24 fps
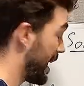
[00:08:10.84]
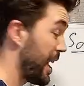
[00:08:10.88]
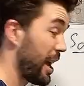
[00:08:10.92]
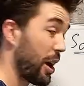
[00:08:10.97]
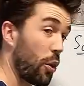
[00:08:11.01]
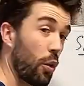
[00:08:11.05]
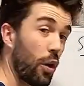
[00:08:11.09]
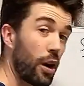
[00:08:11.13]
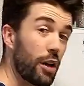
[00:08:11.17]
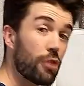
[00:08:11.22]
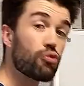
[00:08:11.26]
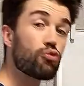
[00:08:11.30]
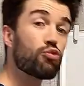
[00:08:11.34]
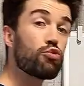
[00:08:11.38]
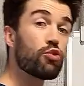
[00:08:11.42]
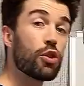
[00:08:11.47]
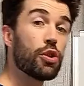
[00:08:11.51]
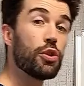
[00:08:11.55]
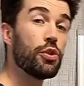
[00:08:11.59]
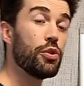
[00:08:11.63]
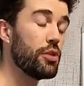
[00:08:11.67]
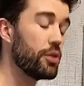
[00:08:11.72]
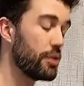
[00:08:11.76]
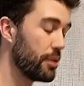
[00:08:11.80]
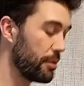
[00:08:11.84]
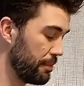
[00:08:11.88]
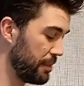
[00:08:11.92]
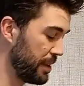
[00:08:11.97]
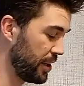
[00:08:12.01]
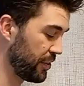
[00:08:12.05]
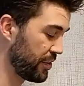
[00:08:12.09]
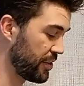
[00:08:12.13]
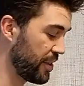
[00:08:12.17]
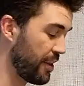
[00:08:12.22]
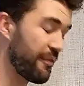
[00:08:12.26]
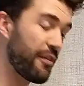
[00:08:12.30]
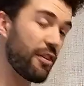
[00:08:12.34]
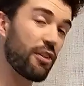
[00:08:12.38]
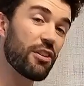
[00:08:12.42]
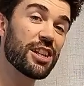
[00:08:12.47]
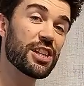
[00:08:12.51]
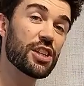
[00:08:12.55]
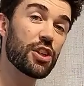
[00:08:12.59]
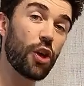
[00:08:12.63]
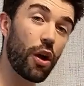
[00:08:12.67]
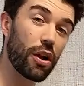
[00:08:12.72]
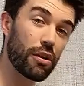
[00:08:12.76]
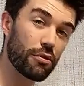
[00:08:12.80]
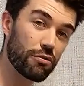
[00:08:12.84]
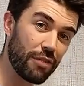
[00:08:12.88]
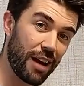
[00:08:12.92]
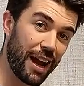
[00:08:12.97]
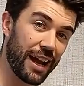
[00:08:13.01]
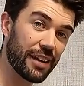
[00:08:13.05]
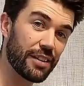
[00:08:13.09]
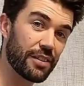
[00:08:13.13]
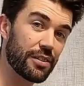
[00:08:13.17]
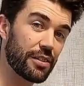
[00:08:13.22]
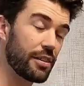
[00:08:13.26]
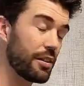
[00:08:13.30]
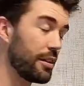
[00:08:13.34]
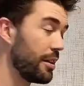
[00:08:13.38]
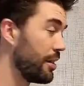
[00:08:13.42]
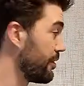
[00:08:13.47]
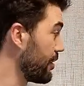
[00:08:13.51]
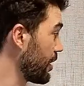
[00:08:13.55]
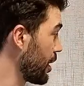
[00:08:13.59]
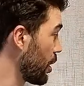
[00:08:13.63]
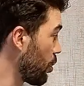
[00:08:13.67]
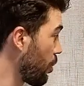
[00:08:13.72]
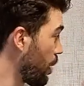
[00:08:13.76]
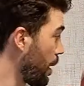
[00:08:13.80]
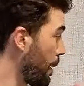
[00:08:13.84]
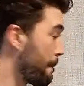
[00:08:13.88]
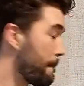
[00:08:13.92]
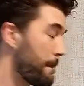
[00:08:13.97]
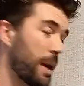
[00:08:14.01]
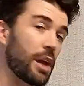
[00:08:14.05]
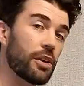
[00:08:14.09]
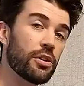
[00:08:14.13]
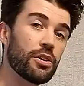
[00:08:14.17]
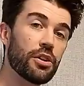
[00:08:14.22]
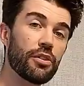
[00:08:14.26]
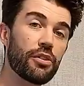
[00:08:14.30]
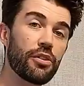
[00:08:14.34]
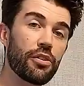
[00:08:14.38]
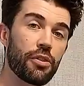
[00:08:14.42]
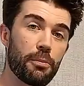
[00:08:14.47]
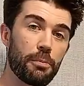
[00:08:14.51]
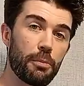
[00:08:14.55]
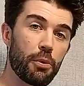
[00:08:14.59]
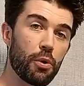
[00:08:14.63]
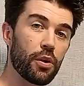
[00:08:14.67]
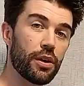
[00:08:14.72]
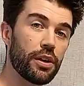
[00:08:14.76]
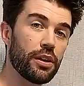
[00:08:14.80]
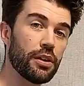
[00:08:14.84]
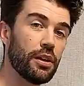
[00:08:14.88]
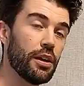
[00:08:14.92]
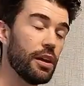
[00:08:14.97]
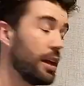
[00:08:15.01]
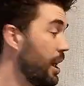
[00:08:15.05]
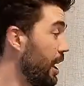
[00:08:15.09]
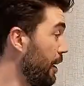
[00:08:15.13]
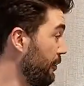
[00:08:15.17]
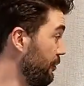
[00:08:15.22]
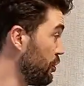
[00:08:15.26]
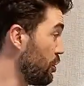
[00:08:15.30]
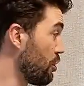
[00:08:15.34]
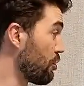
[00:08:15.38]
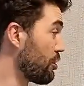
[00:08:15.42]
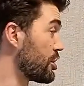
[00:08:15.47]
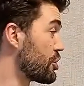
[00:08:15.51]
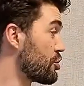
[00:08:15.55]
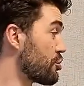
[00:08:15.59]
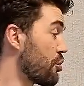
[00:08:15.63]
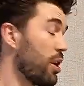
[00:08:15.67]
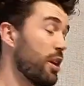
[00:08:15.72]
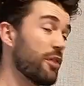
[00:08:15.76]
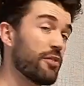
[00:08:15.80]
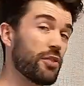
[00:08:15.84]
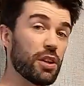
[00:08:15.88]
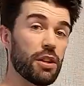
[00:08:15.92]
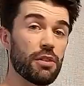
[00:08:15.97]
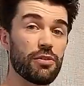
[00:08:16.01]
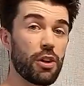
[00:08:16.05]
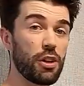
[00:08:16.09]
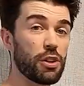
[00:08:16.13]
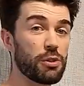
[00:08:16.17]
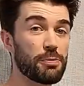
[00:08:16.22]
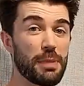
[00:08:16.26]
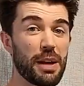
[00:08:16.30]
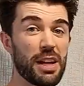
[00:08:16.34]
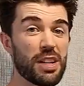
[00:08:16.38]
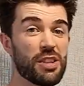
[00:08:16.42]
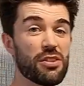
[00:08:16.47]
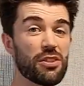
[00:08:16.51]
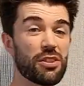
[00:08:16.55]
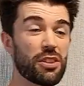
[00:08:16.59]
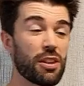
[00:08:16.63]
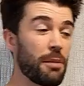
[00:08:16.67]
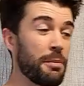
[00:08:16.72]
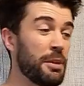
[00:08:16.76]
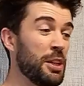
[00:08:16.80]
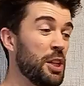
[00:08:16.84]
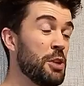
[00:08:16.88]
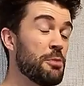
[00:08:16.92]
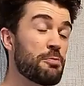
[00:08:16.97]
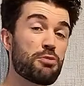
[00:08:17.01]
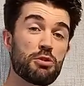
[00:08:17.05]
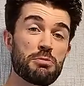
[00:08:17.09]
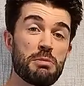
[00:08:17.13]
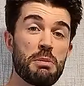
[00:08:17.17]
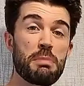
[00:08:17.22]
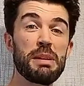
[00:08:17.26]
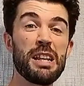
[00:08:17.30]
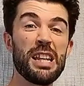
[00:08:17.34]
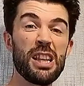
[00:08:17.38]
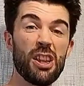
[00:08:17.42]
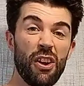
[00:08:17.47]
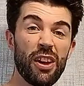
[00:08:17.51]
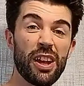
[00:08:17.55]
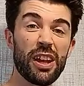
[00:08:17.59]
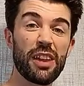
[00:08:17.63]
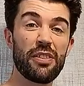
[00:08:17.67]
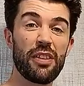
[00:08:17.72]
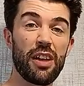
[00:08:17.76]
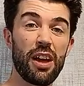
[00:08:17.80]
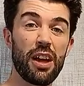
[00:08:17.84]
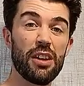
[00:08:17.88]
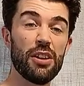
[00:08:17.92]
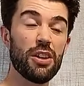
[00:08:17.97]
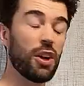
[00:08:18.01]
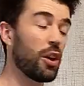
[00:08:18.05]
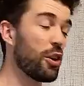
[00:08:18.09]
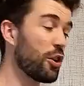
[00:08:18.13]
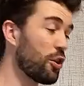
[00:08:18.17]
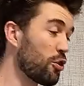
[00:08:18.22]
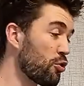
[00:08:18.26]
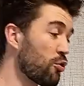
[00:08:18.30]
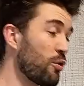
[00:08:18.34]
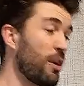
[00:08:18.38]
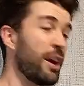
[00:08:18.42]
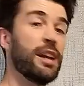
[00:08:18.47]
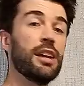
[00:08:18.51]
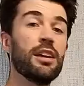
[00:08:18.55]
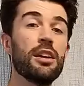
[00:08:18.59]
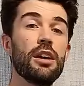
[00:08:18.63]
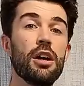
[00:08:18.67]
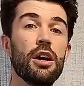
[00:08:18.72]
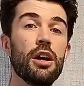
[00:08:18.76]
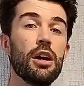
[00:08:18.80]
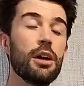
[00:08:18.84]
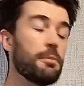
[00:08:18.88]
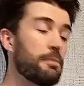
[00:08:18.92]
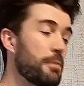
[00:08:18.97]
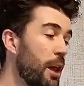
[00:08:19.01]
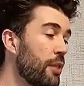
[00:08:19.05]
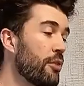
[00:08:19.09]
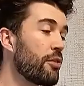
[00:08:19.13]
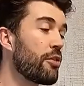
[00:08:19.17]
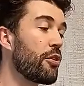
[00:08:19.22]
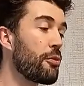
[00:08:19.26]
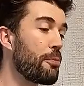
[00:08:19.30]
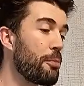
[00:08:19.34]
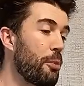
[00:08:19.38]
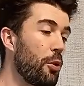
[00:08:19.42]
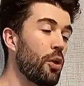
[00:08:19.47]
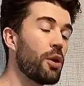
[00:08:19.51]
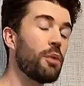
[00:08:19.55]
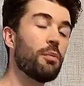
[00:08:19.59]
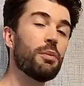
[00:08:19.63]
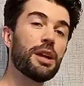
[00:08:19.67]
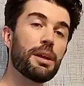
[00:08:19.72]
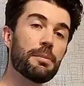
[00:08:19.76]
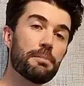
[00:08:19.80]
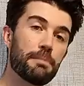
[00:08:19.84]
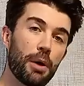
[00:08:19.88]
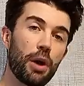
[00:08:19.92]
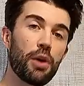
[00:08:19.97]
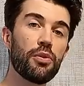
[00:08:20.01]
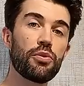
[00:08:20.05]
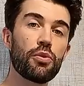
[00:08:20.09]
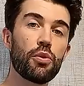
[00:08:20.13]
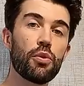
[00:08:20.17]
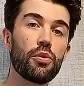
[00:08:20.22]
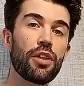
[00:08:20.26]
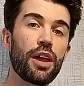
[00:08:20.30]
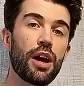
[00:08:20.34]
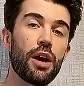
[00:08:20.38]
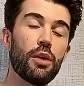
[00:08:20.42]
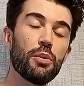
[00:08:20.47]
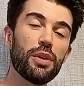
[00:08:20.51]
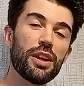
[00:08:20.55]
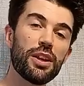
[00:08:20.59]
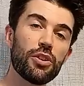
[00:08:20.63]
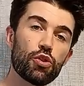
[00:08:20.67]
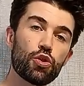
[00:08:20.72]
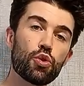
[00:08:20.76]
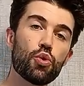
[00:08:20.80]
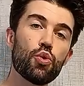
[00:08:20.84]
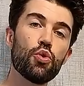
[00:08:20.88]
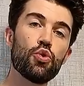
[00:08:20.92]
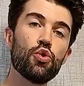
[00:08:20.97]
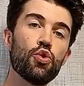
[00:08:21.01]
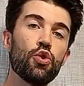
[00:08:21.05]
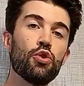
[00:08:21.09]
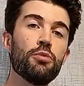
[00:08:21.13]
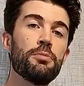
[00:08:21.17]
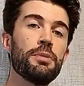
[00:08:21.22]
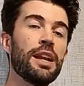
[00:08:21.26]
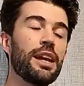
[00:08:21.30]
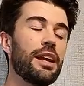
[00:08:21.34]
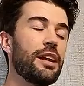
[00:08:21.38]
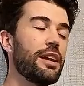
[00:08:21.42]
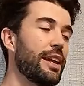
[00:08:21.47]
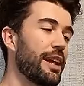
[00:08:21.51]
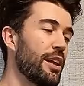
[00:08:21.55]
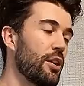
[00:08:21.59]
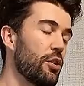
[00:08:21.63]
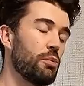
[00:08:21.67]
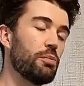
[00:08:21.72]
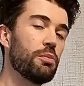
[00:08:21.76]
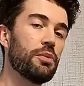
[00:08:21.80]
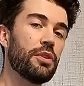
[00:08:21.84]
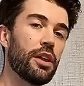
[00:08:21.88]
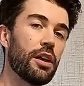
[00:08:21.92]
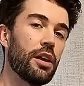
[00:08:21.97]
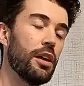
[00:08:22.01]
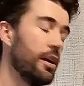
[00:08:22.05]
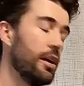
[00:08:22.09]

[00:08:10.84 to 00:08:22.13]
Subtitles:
quite rude because they're very direct. They're quite blunt and to the point. If you're a driver, those patients come in, you probably like that. You go, great, blunt to the point, we can both talk that, we can talk normally and get on with it.